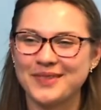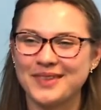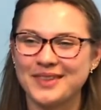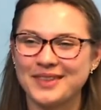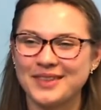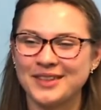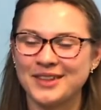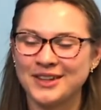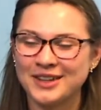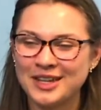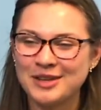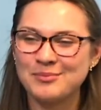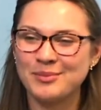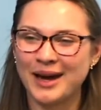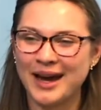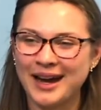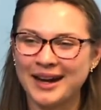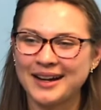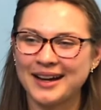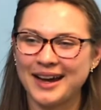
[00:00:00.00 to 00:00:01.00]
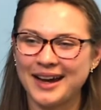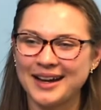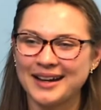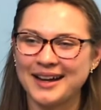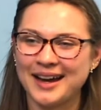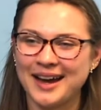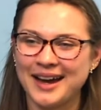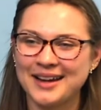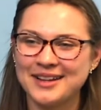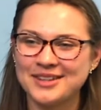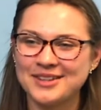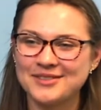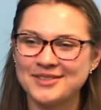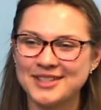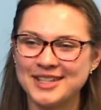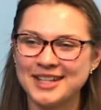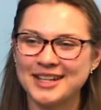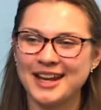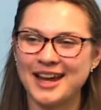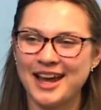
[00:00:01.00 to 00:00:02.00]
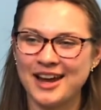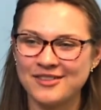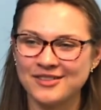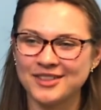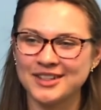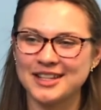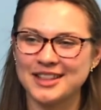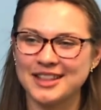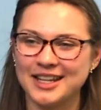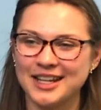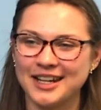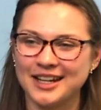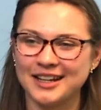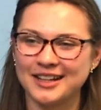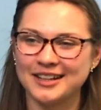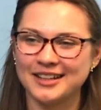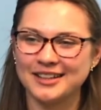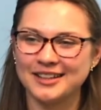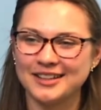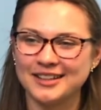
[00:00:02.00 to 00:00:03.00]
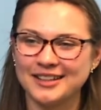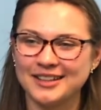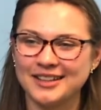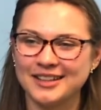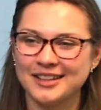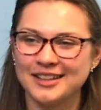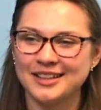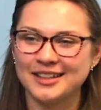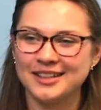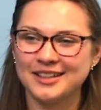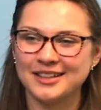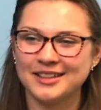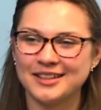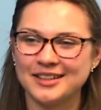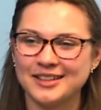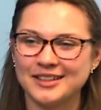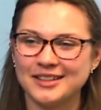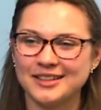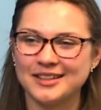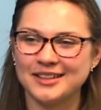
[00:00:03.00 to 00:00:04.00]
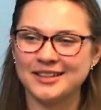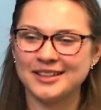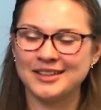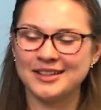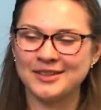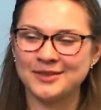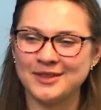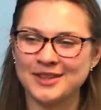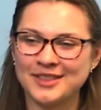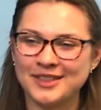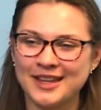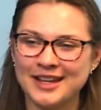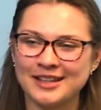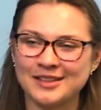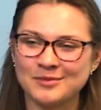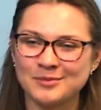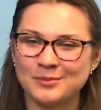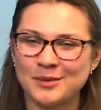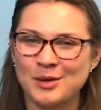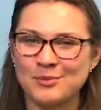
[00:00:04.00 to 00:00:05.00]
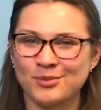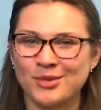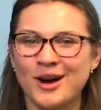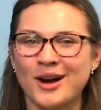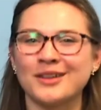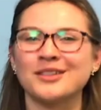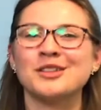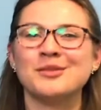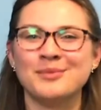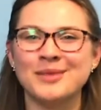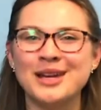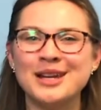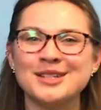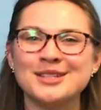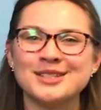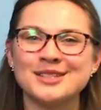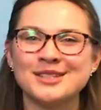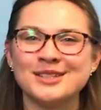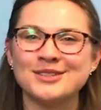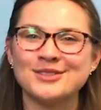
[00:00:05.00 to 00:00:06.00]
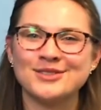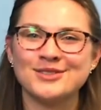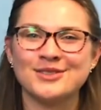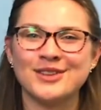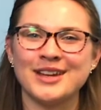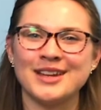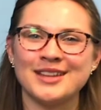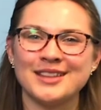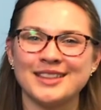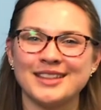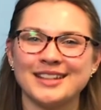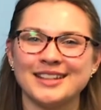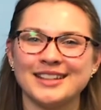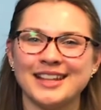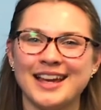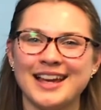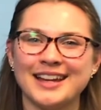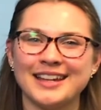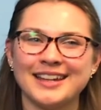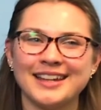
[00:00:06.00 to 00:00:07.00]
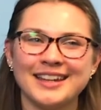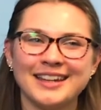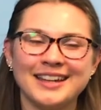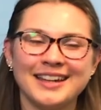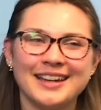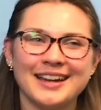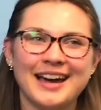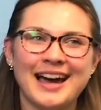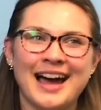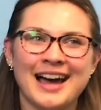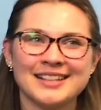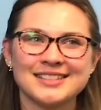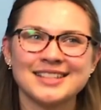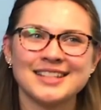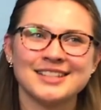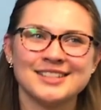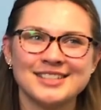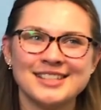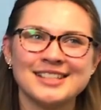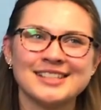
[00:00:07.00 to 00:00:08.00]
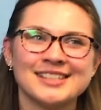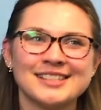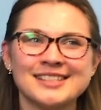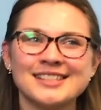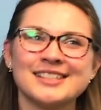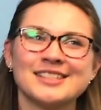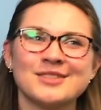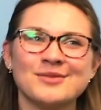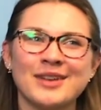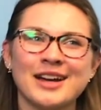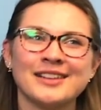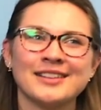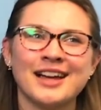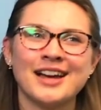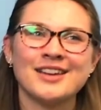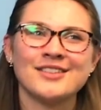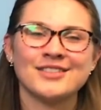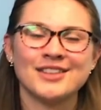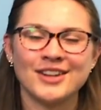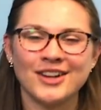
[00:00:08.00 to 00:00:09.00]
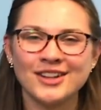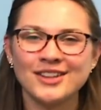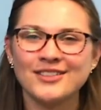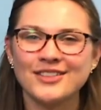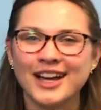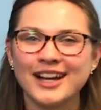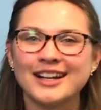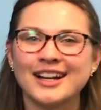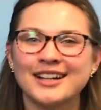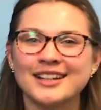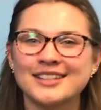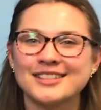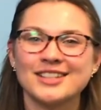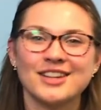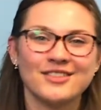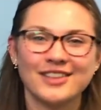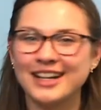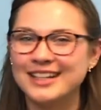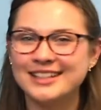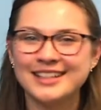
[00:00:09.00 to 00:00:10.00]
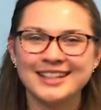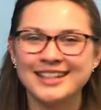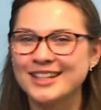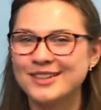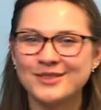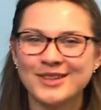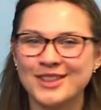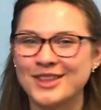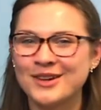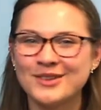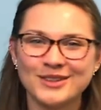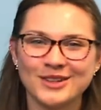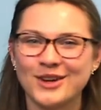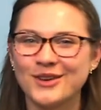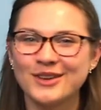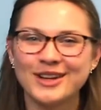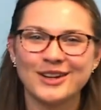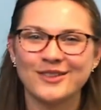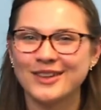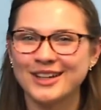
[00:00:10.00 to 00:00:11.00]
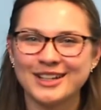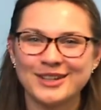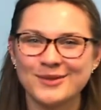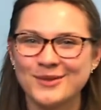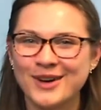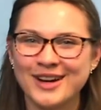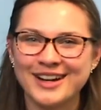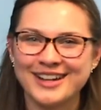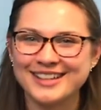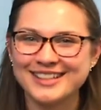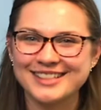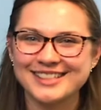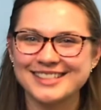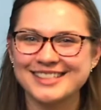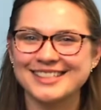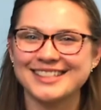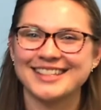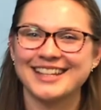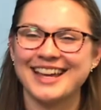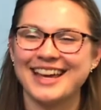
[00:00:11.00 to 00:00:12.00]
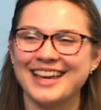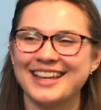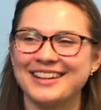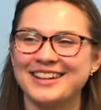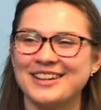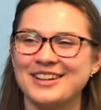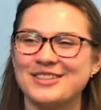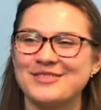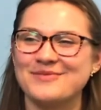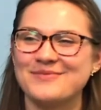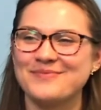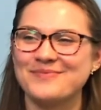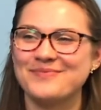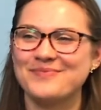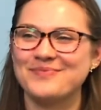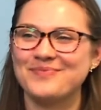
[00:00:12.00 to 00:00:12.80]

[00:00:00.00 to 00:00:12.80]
Looking back, I kind of did everything with my proclamation of faith and asking Jesus into my life and all of that kind of stuff. I did it without knowing what it was, and